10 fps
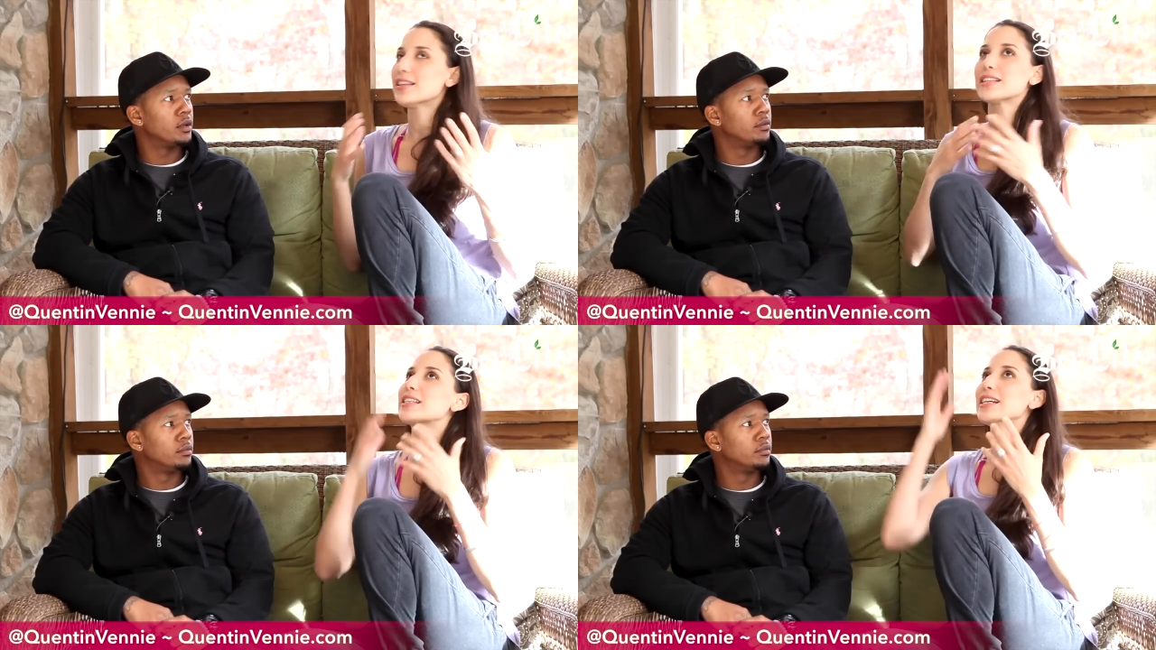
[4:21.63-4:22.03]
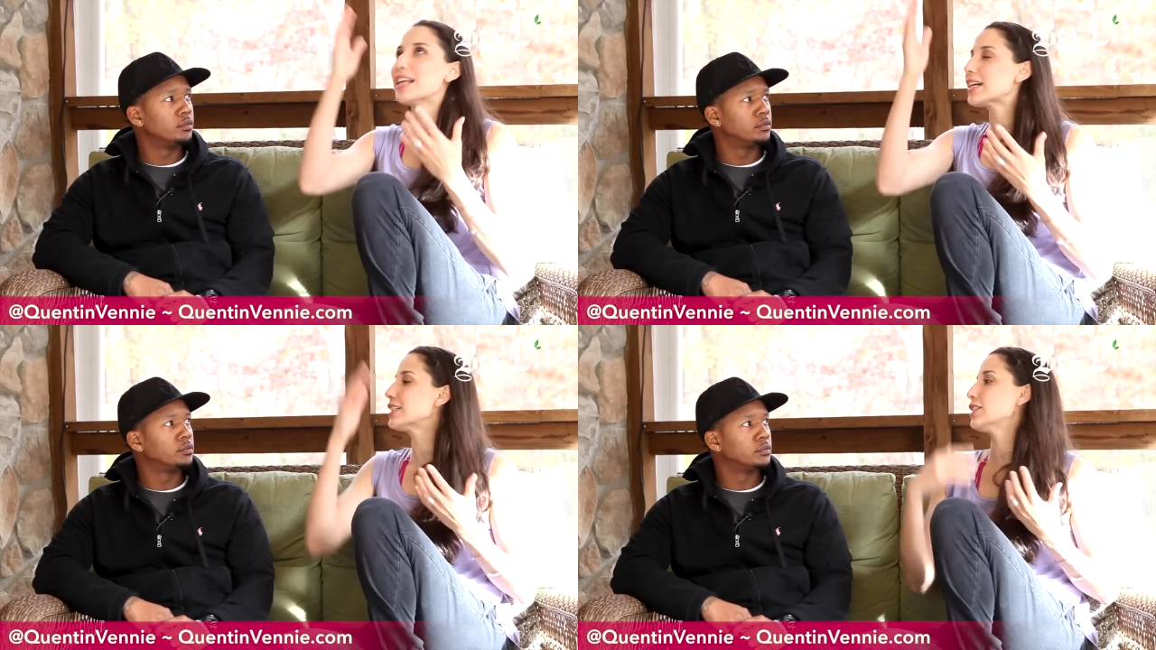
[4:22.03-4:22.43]
Speaker 1: that's
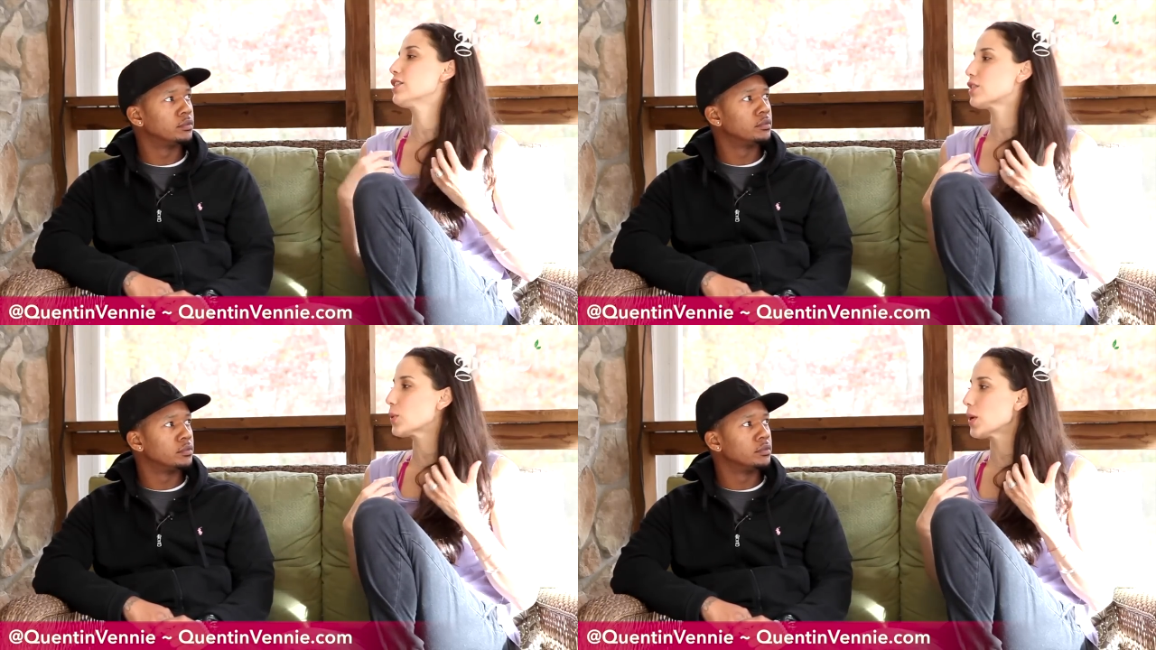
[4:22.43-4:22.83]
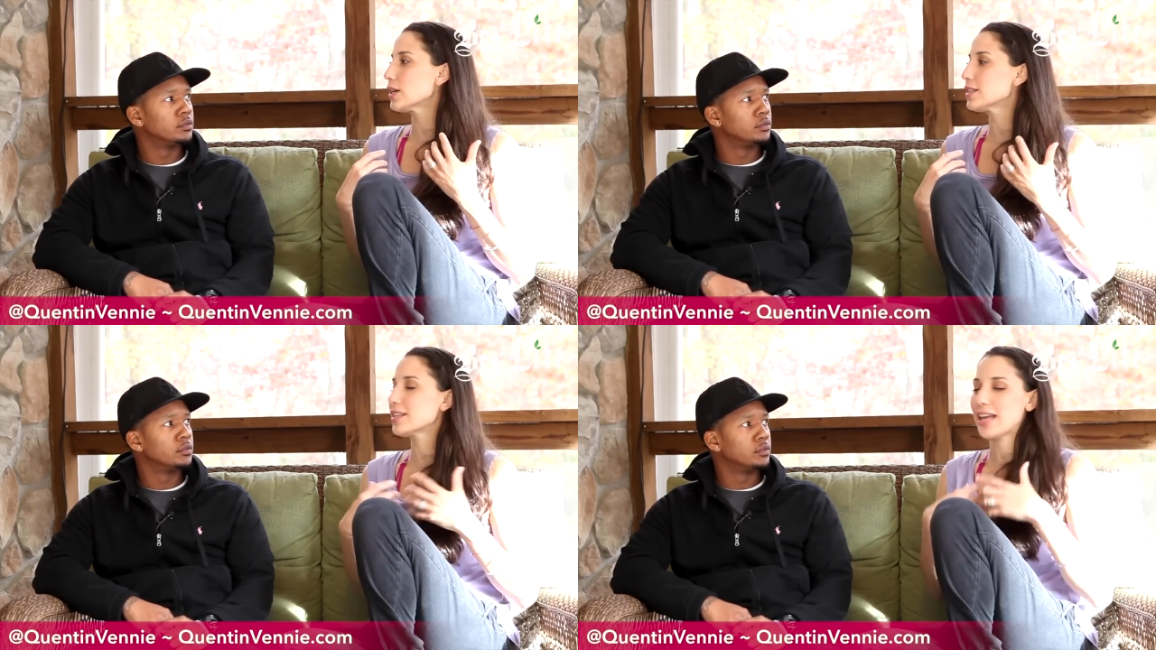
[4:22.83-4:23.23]
connected to
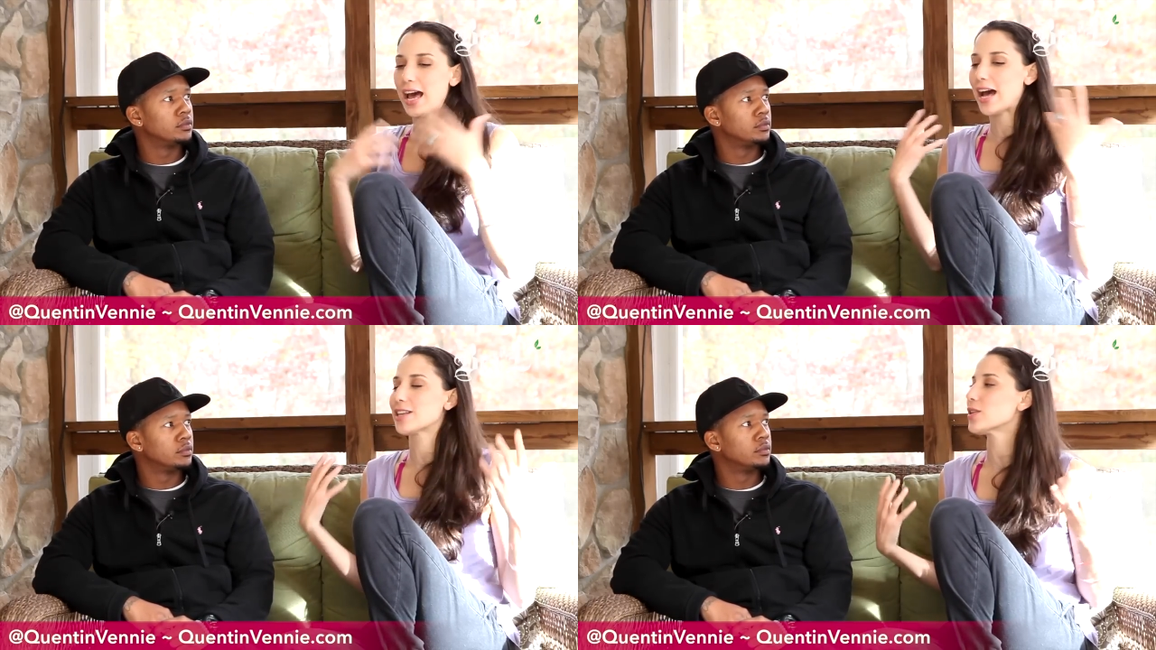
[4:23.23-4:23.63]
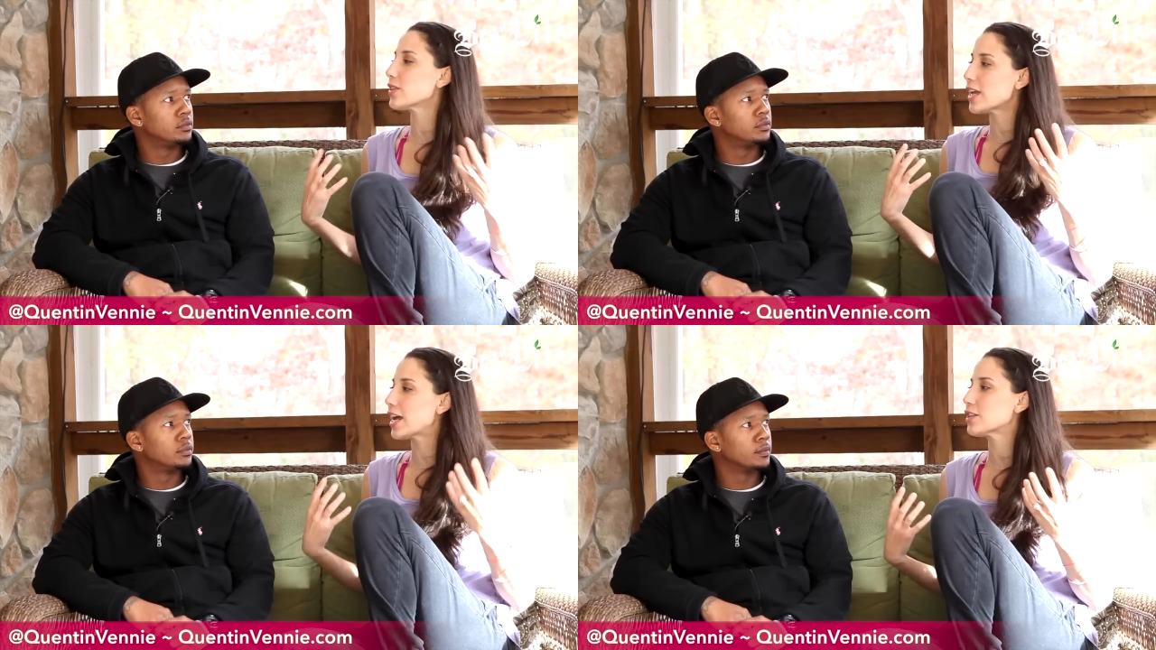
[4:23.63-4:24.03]
source, that has all
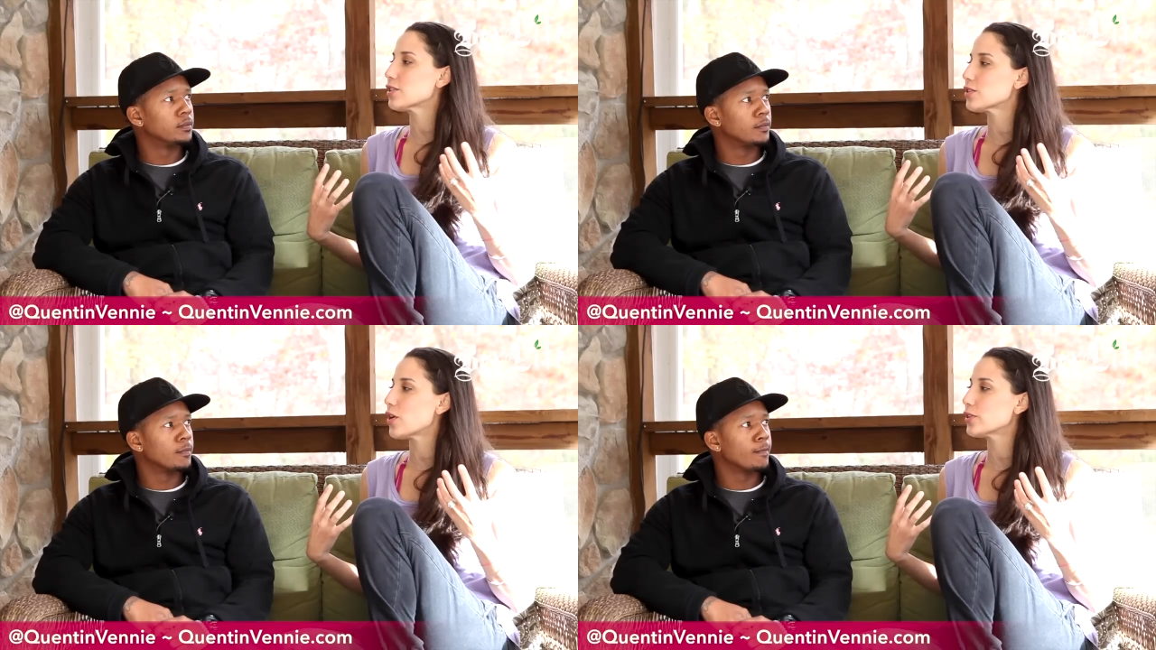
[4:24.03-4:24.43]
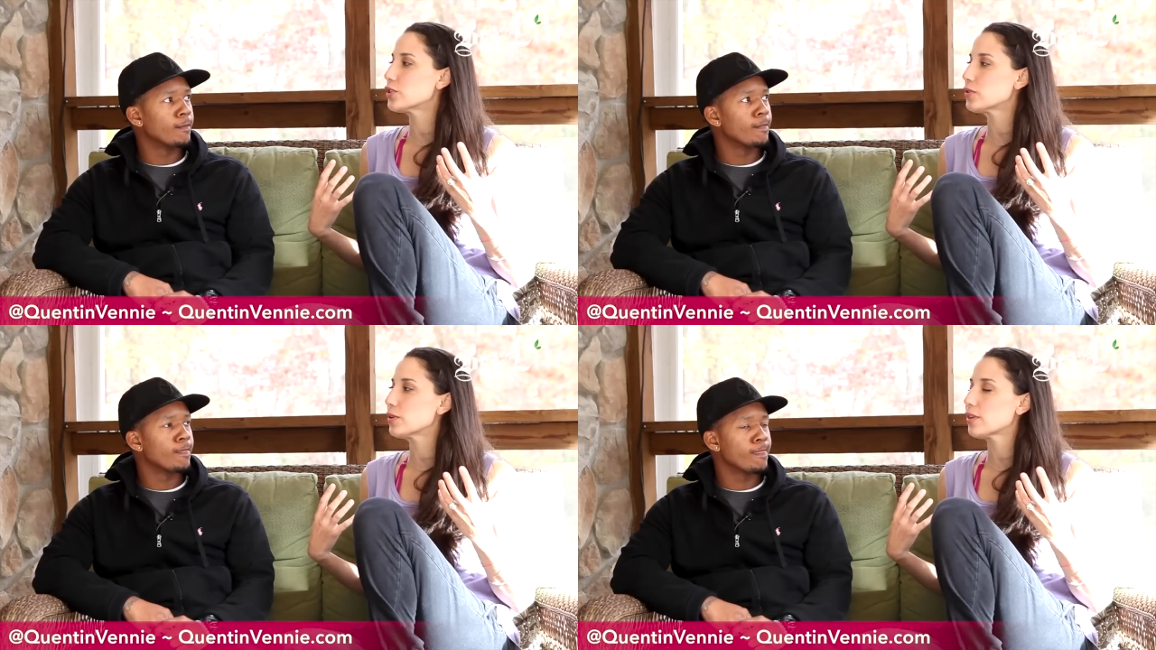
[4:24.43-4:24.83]
the answers, all the
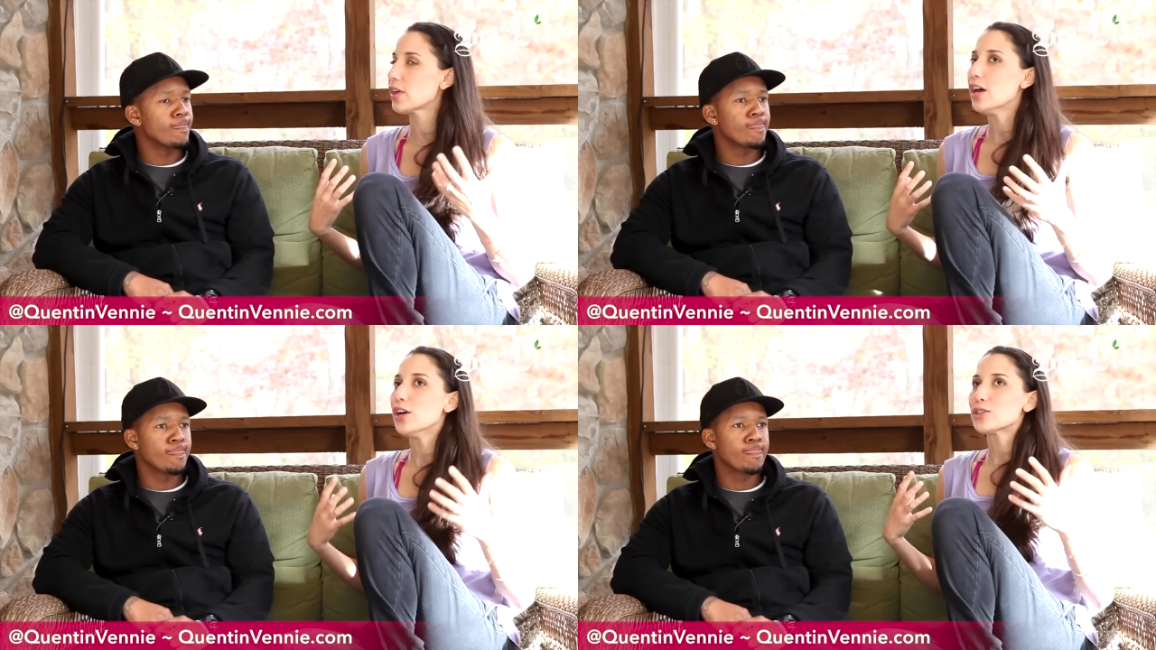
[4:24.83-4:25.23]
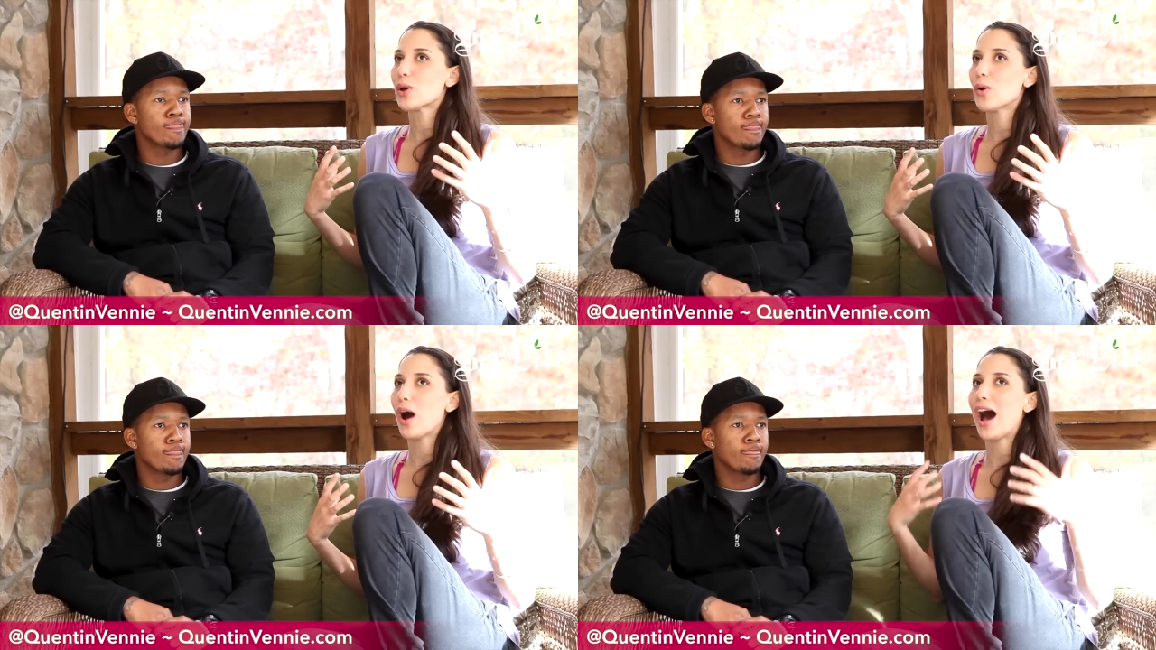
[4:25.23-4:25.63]
truth.
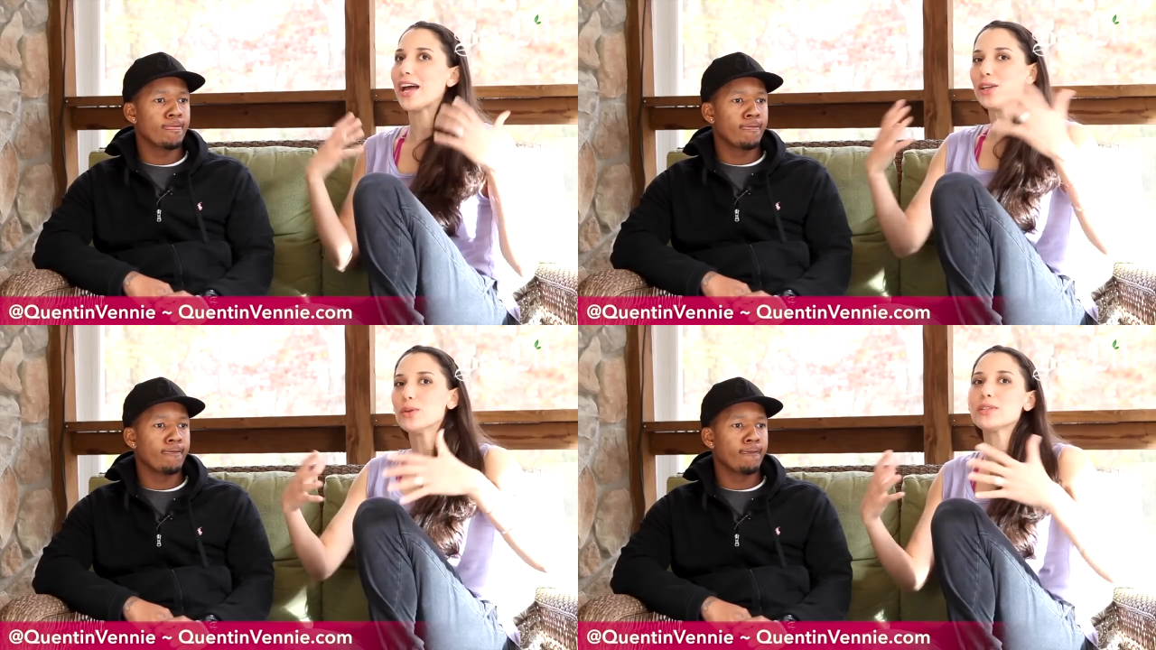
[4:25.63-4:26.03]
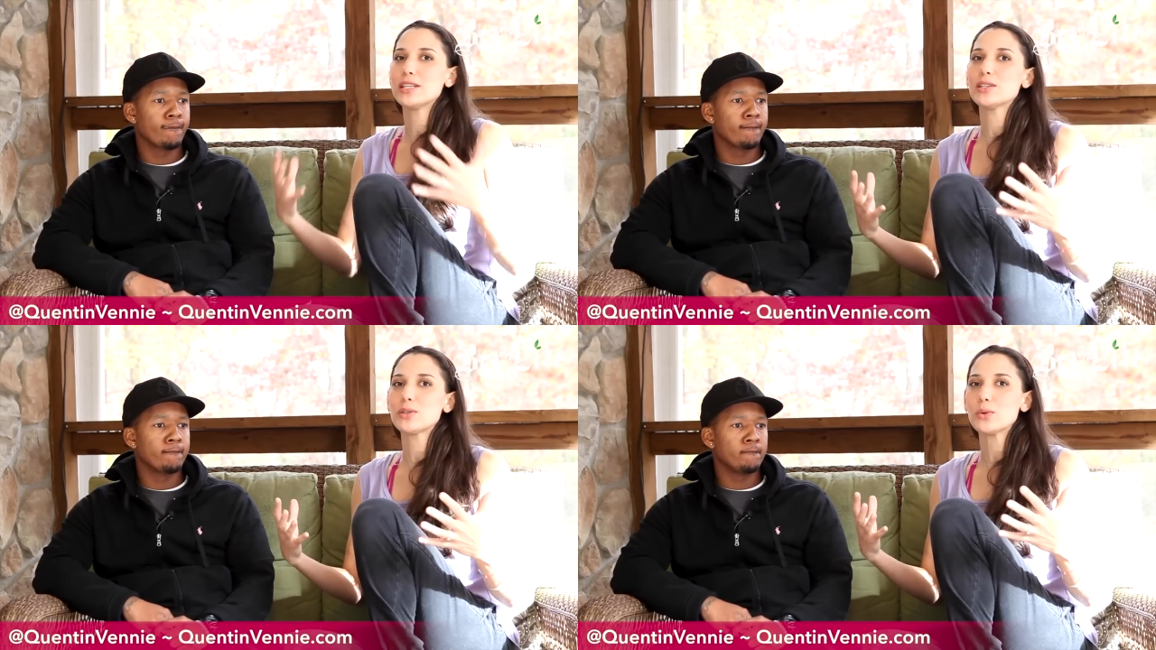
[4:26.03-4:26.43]
So I use
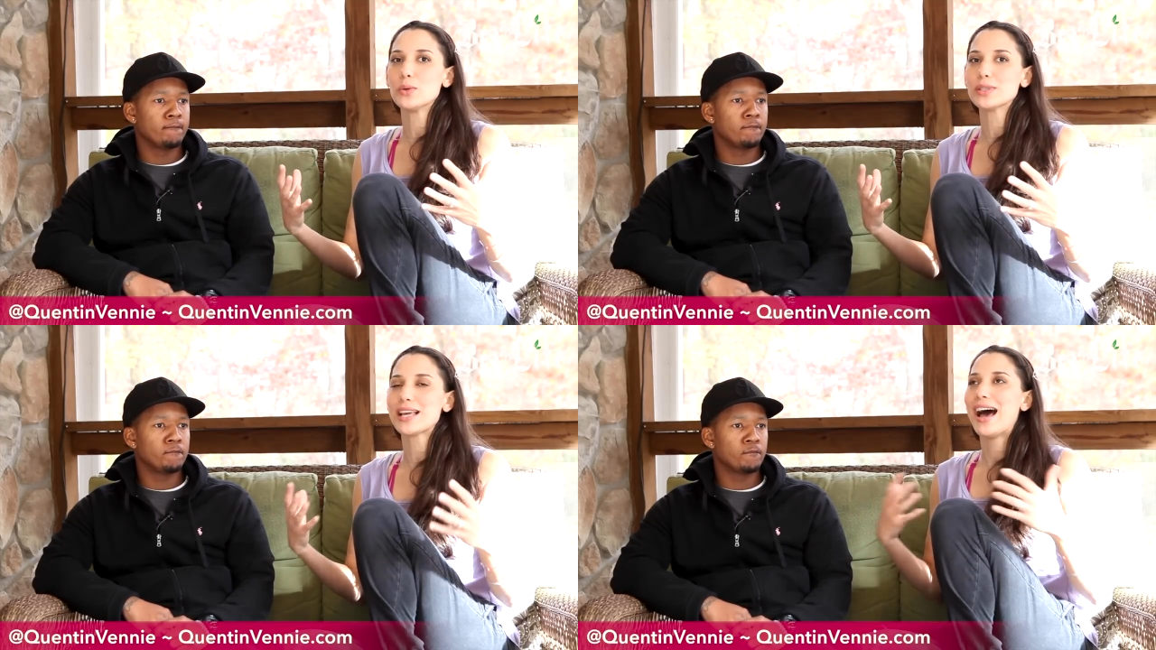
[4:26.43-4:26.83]
these tools.